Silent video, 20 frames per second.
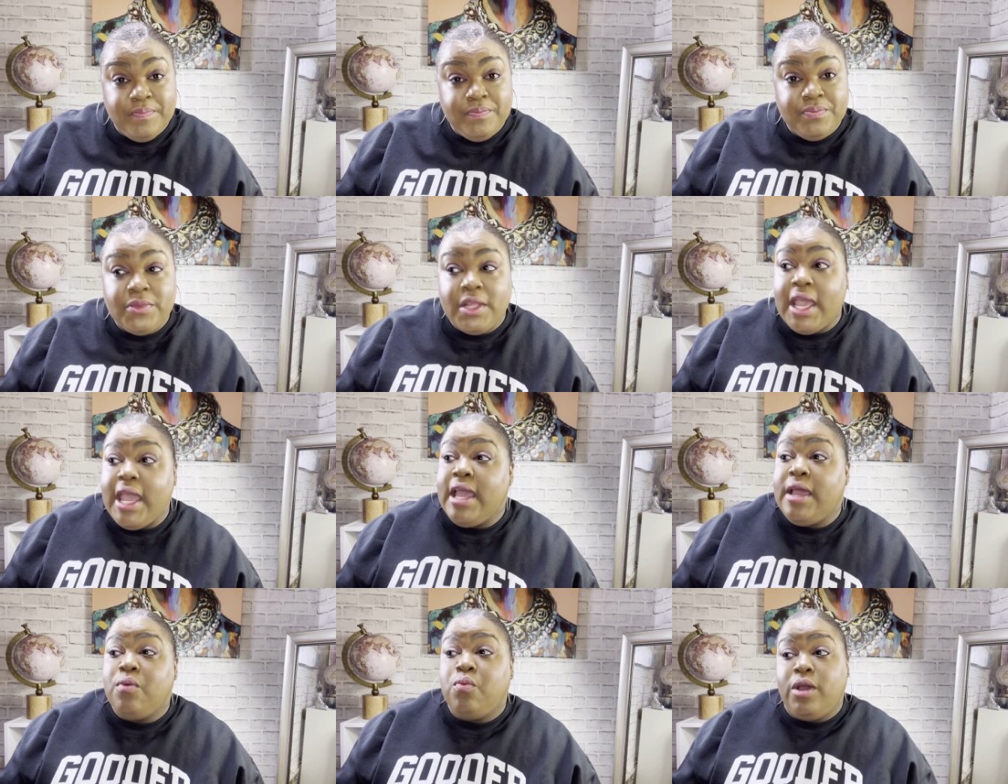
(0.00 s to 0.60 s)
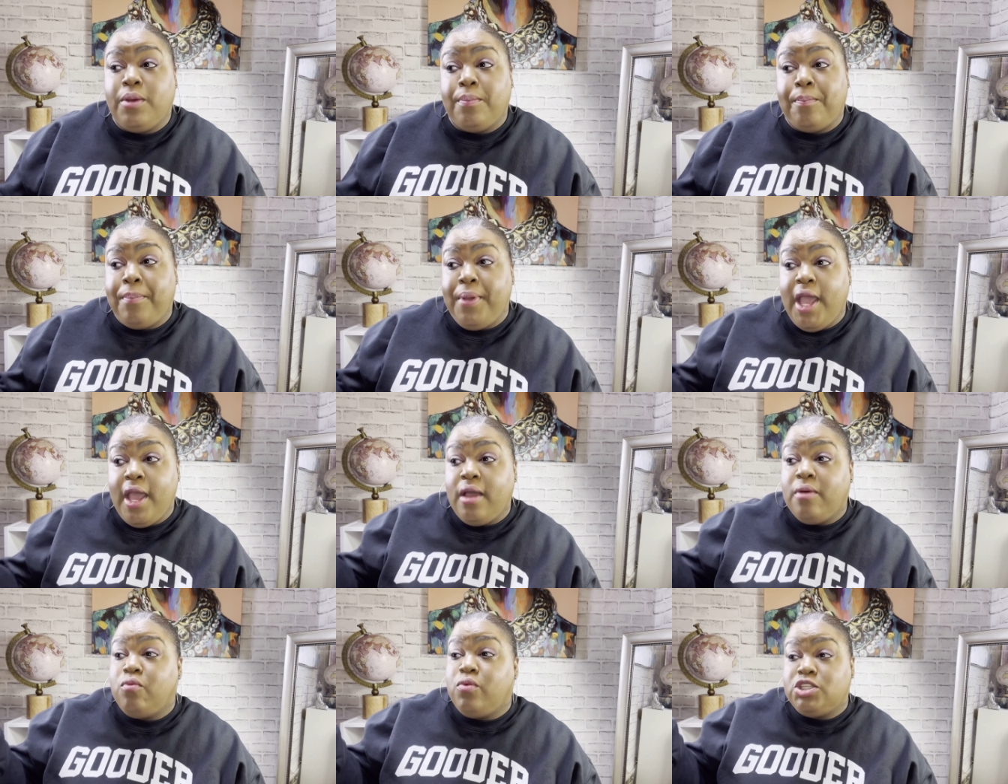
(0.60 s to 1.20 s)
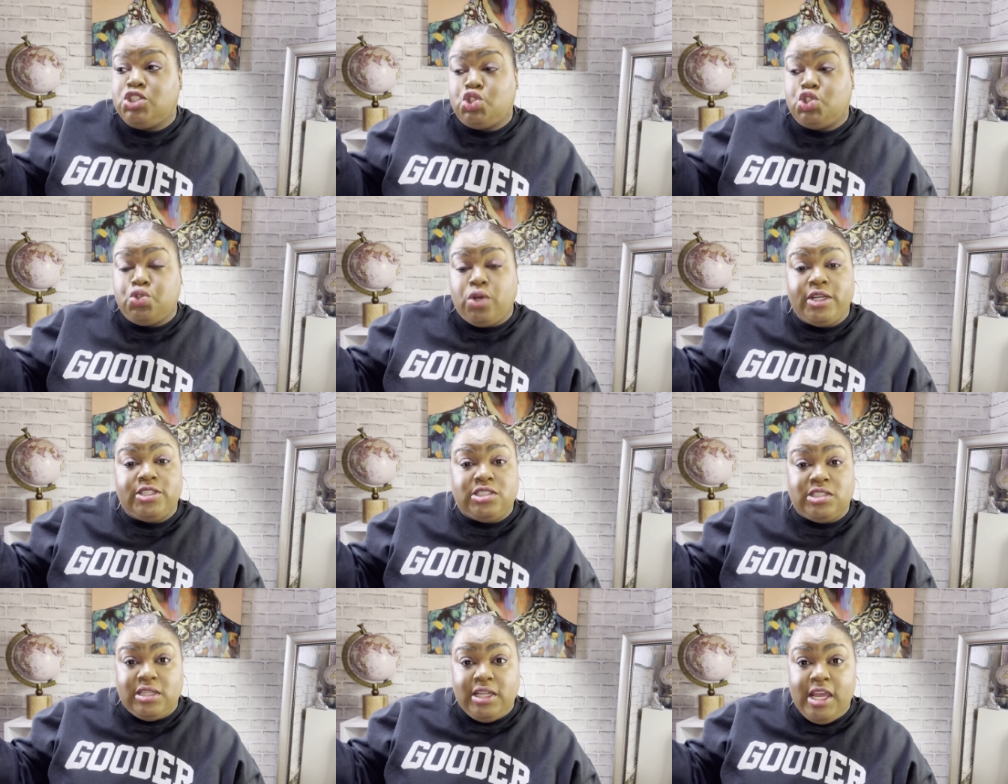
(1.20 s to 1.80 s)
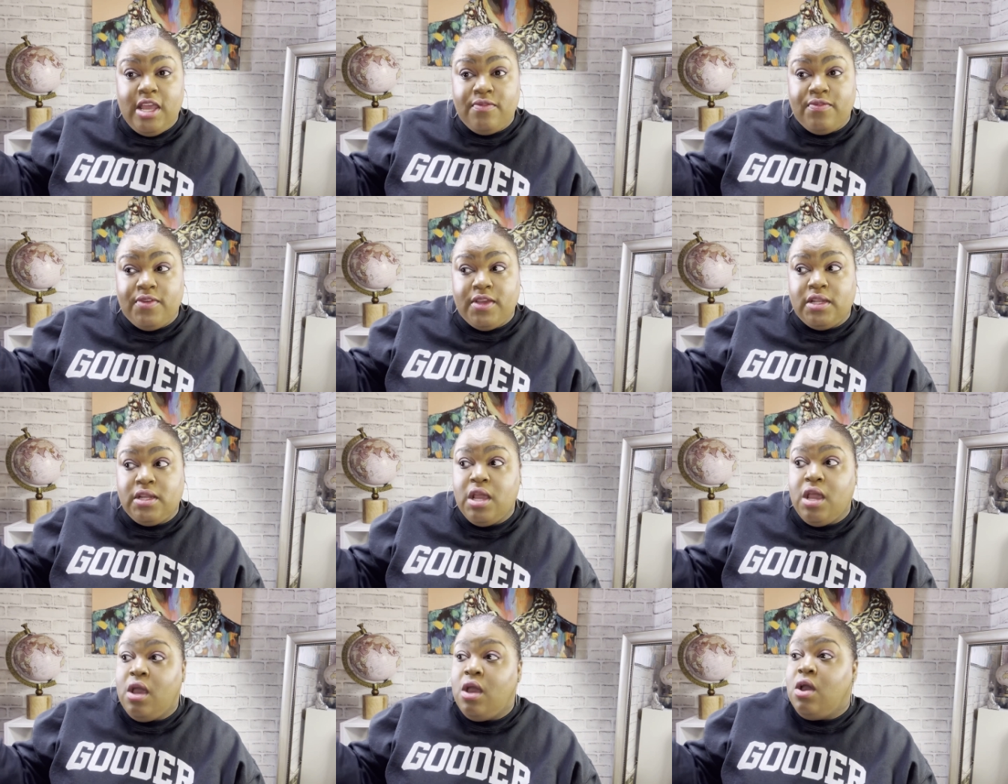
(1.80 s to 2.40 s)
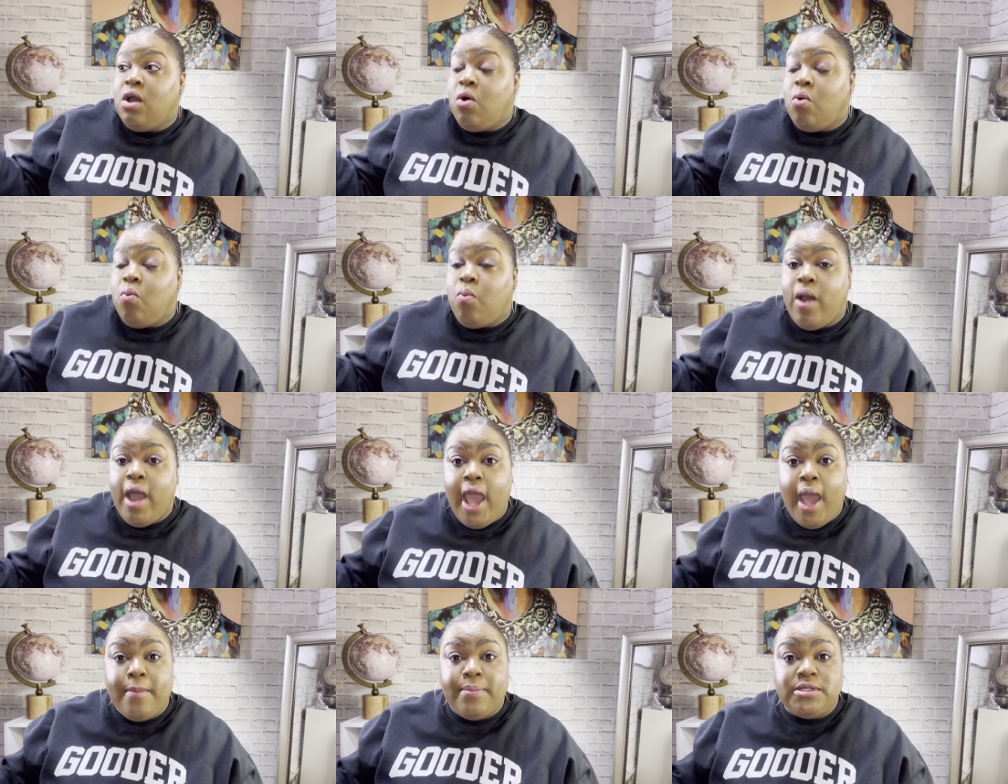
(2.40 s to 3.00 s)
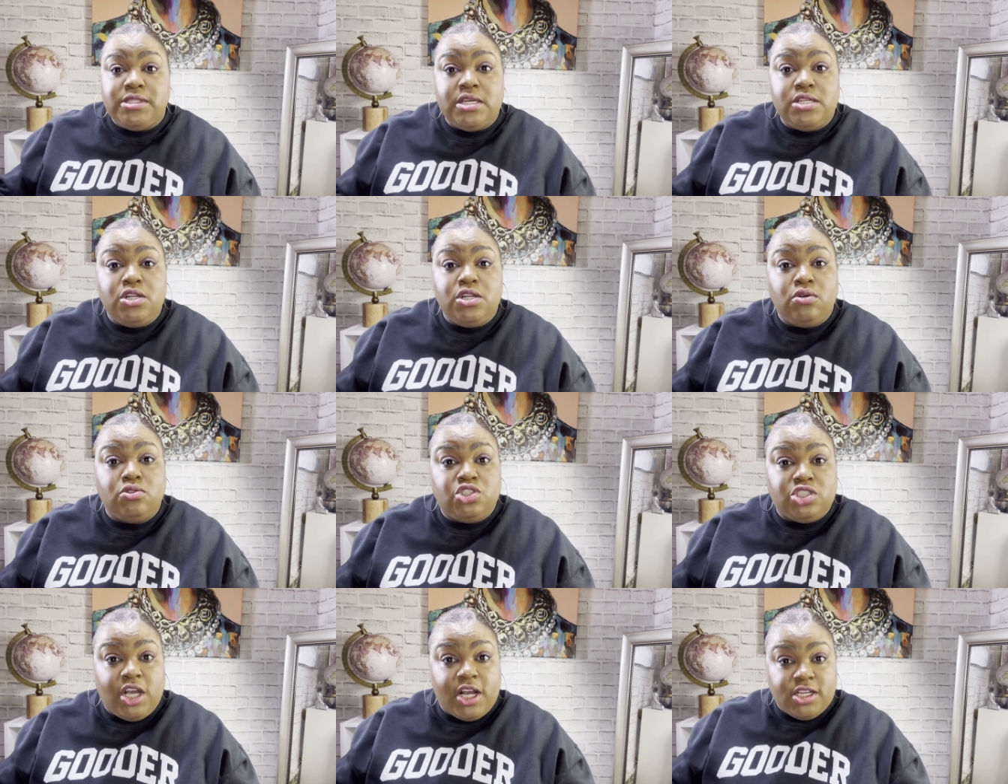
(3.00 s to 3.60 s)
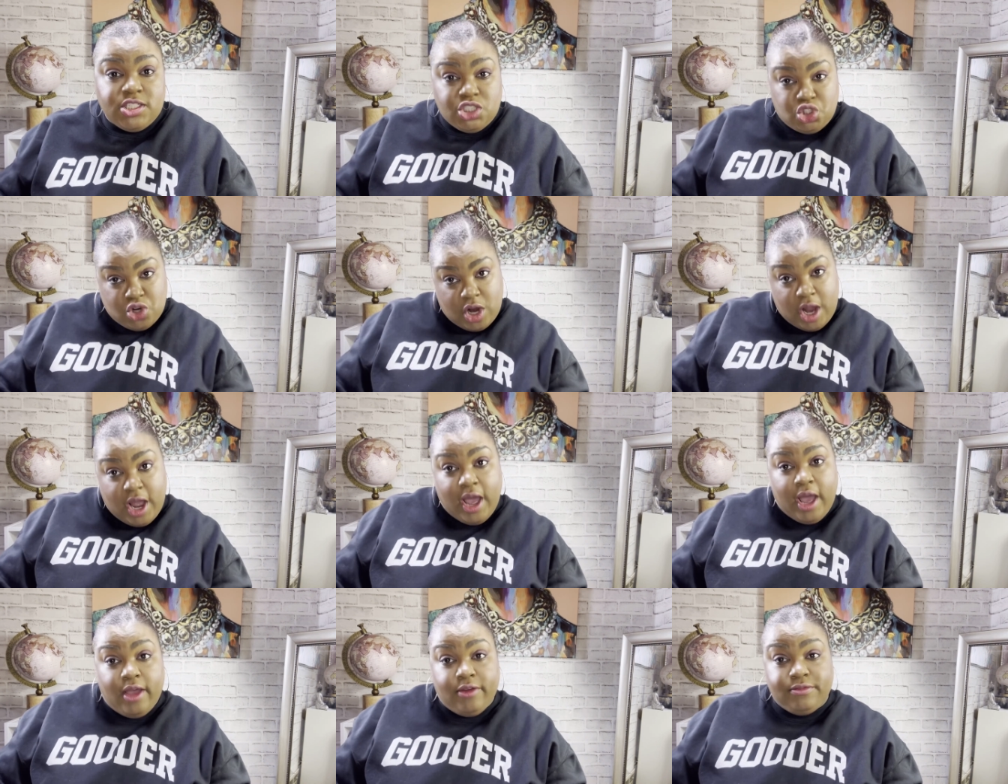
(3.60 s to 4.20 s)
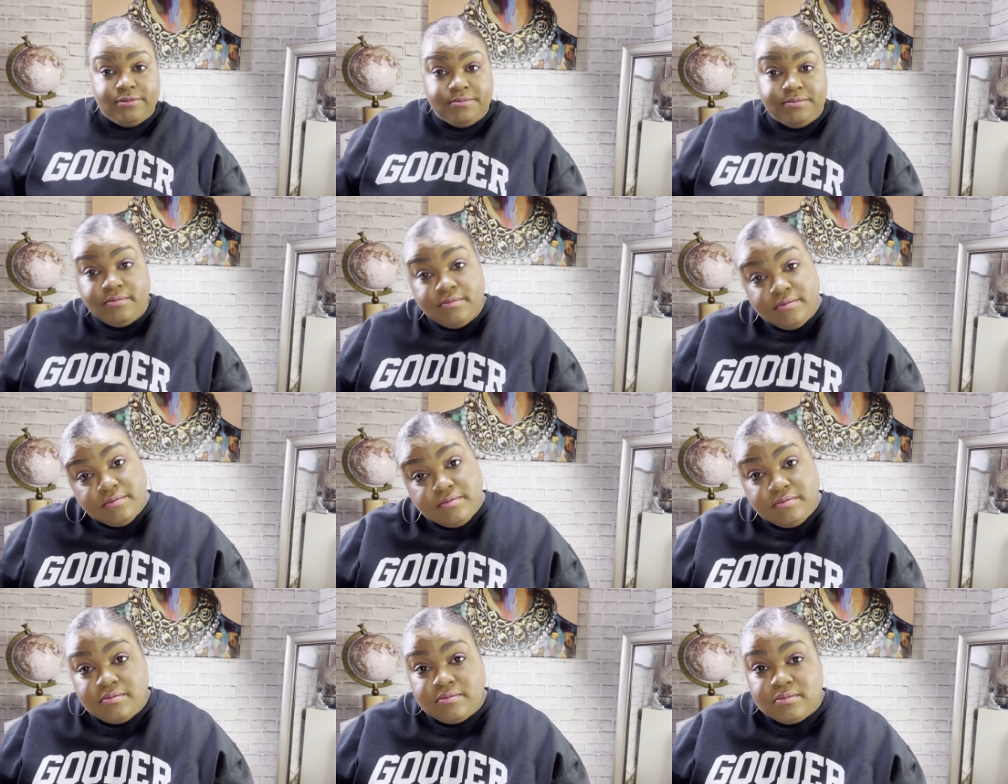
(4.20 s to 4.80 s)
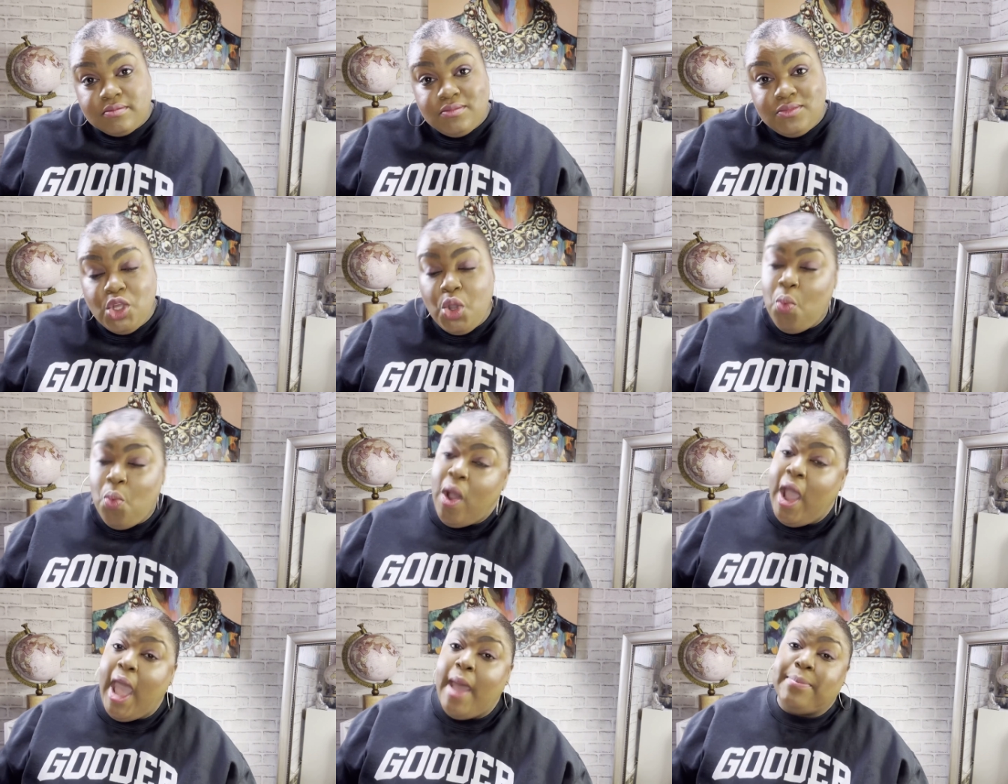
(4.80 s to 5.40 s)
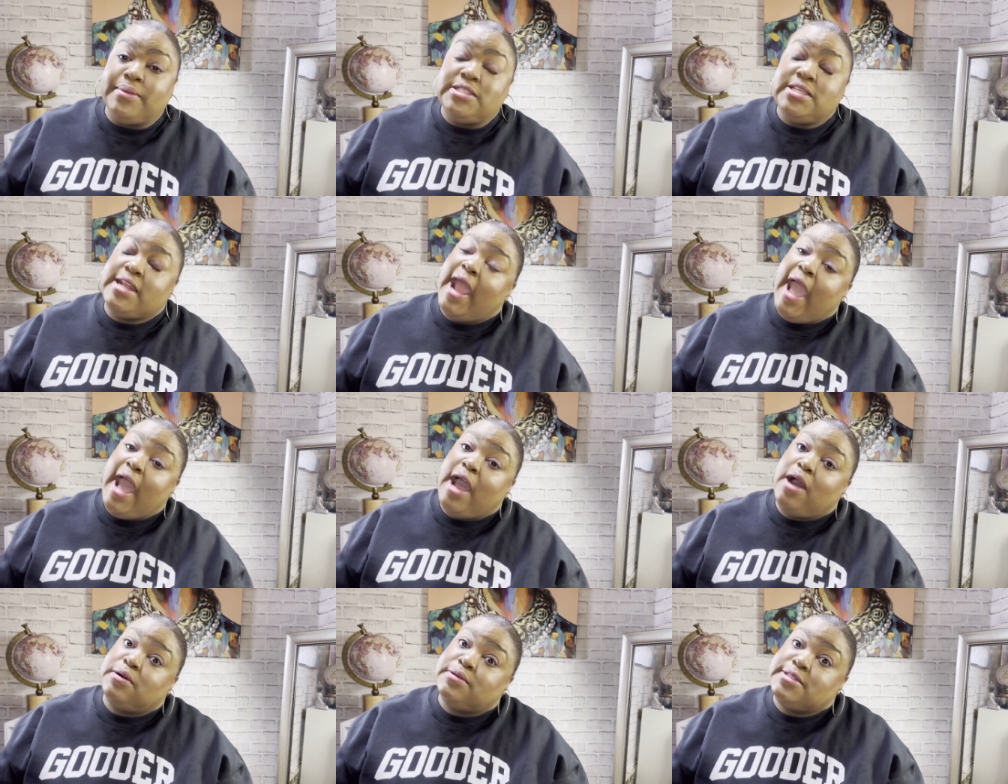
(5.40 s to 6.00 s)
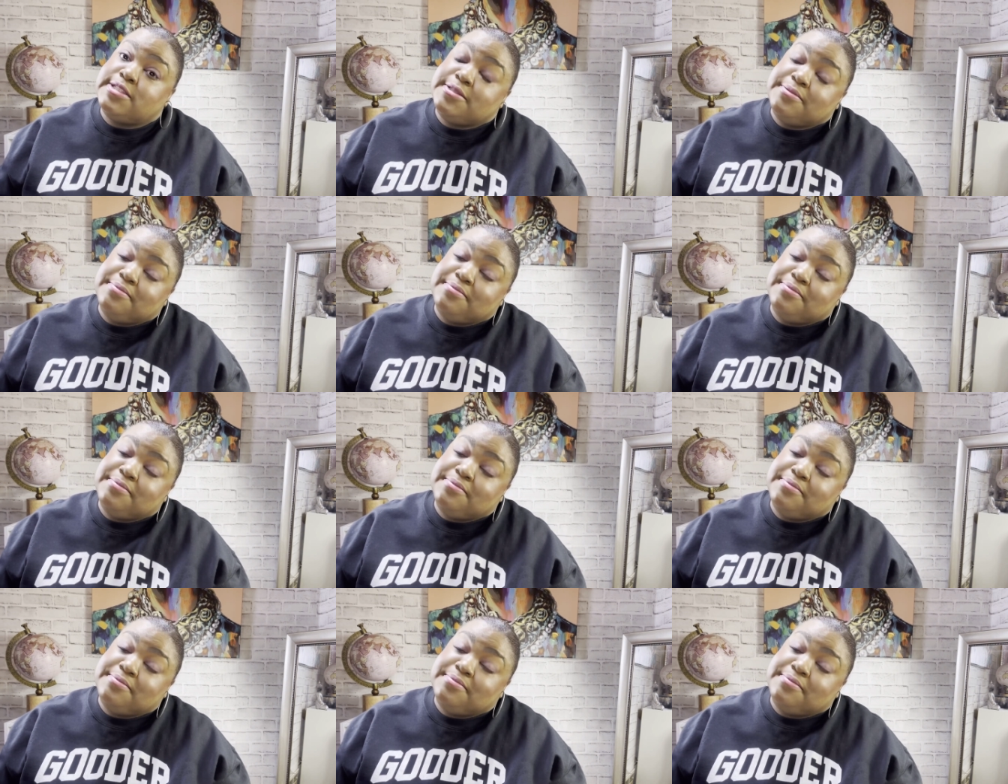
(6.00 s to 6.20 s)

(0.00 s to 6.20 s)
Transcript: And with Pat, with Trish leaving, what happened to New Jersey Drive? What happened to the house?